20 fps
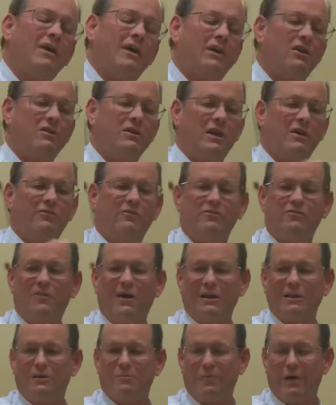They could never
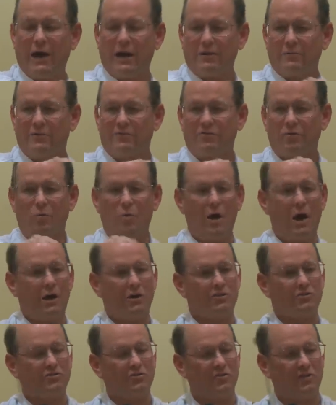find the bottom of the
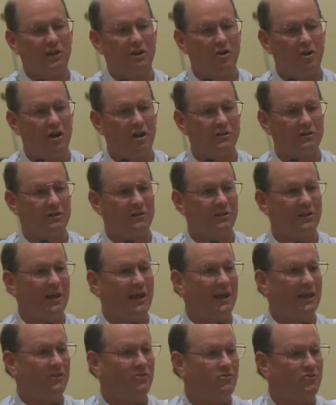water, so they called it the
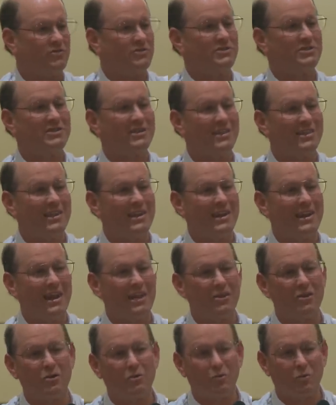entrance to the
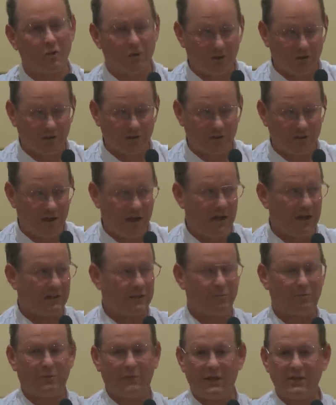netherworld,
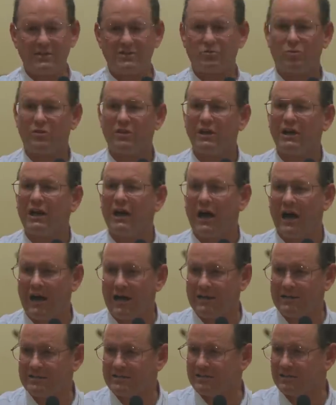the place where the
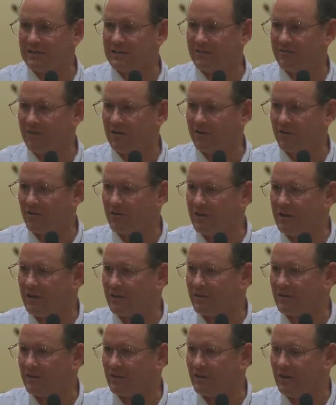gods live
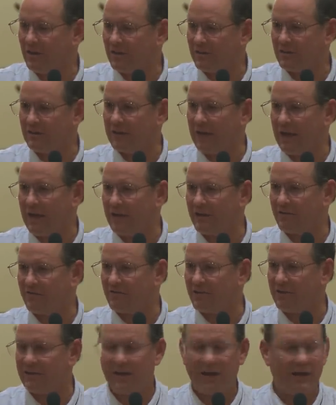underneath the land of
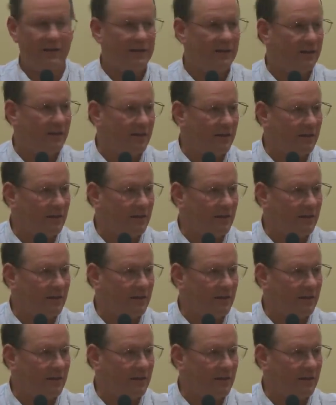the dead.